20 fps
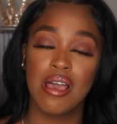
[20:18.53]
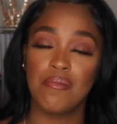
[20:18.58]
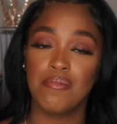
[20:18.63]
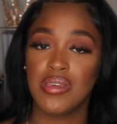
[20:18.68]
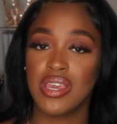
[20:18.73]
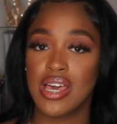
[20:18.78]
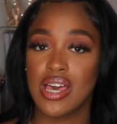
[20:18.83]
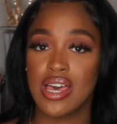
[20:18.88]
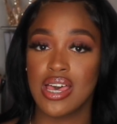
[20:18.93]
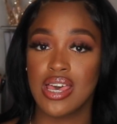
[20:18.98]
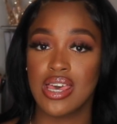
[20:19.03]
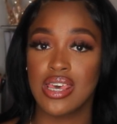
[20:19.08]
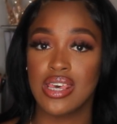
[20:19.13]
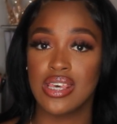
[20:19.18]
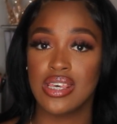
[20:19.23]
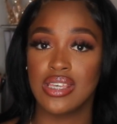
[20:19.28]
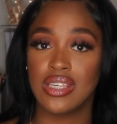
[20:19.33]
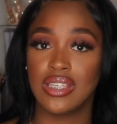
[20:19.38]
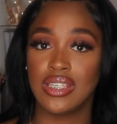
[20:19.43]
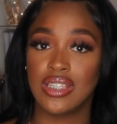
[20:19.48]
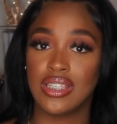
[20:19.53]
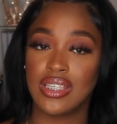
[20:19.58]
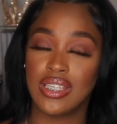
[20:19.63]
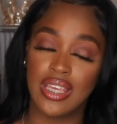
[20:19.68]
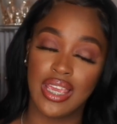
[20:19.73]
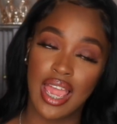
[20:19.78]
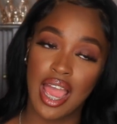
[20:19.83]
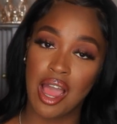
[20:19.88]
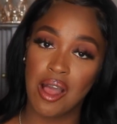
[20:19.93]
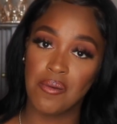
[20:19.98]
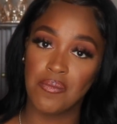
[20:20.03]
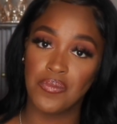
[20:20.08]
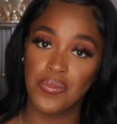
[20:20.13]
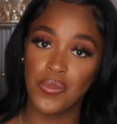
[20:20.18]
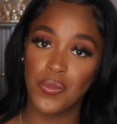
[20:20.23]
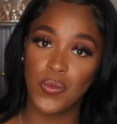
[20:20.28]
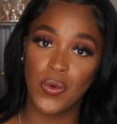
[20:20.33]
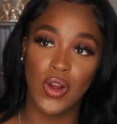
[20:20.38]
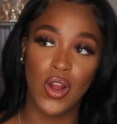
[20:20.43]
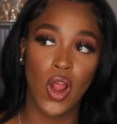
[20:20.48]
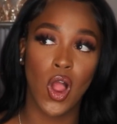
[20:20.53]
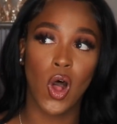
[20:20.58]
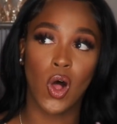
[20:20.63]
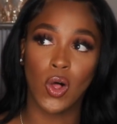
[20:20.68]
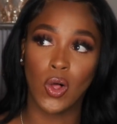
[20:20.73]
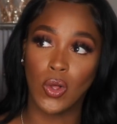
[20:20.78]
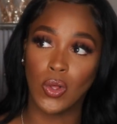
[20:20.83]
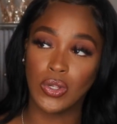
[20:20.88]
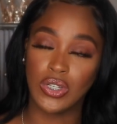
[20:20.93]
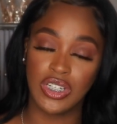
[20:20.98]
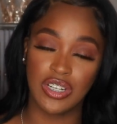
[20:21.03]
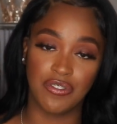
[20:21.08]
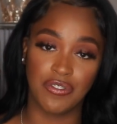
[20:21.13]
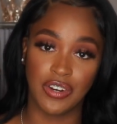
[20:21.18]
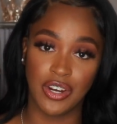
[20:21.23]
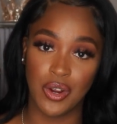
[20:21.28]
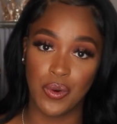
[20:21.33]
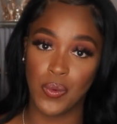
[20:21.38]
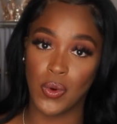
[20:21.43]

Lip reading: because yeah, we're all different.